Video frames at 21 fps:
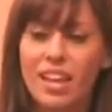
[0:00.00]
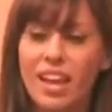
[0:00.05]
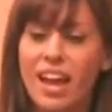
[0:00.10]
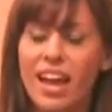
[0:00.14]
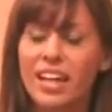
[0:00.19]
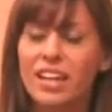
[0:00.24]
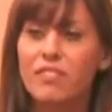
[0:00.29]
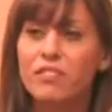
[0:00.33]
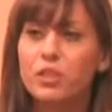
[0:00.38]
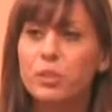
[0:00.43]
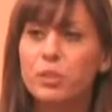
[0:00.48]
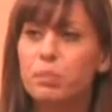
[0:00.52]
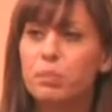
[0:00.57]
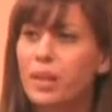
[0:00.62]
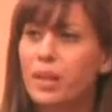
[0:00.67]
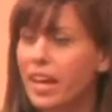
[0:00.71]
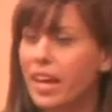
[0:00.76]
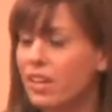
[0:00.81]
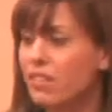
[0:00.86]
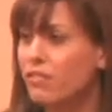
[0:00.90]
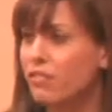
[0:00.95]
And if you
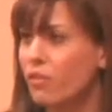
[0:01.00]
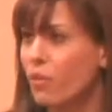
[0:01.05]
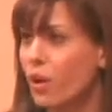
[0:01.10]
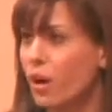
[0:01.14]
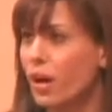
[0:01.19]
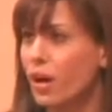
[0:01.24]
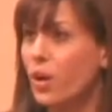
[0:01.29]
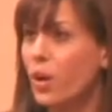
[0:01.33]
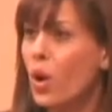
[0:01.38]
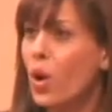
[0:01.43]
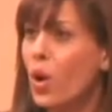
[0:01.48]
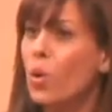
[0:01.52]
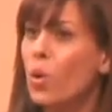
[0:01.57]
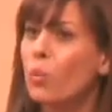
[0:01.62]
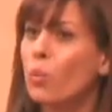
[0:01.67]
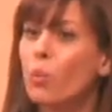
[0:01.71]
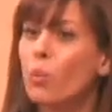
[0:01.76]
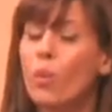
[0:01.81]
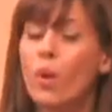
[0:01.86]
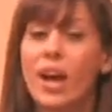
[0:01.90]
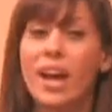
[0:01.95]
plan for it
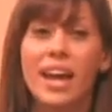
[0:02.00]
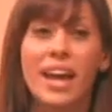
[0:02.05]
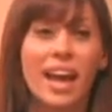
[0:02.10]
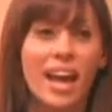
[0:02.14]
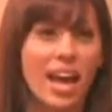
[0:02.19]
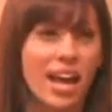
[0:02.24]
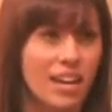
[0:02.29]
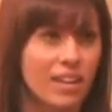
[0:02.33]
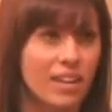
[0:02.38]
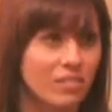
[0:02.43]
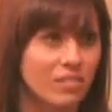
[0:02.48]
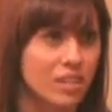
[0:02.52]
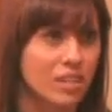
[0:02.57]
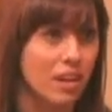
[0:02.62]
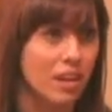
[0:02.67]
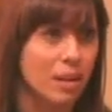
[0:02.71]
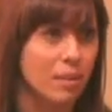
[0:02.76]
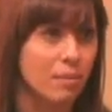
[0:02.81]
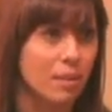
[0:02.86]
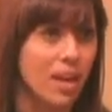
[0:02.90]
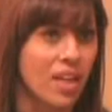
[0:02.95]
way ahead of
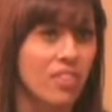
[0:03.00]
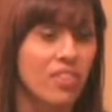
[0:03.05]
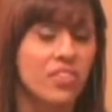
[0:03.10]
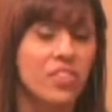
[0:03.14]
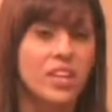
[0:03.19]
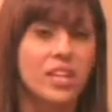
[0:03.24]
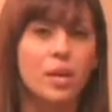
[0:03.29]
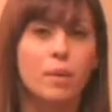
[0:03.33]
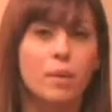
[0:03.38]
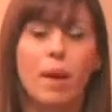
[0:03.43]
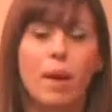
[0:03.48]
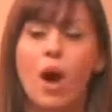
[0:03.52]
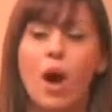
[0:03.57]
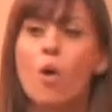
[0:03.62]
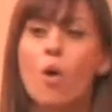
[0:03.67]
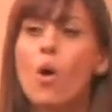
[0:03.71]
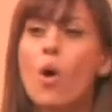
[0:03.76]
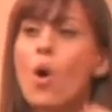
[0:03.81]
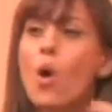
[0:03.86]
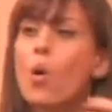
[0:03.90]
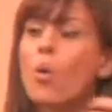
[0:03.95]
time and think about
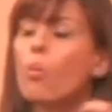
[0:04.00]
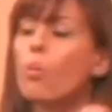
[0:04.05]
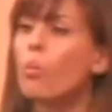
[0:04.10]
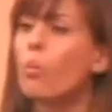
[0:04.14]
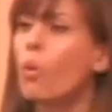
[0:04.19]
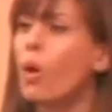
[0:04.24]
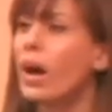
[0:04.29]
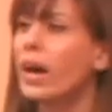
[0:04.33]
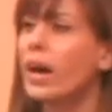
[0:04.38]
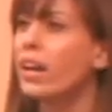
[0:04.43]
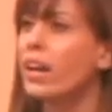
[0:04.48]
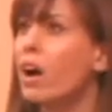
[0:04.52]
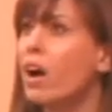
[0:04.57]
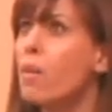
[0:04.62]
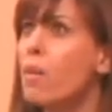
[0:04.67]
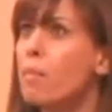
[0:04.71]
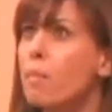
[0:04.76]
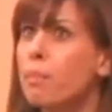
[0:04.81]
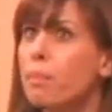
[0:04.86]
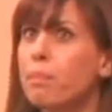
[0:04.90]
what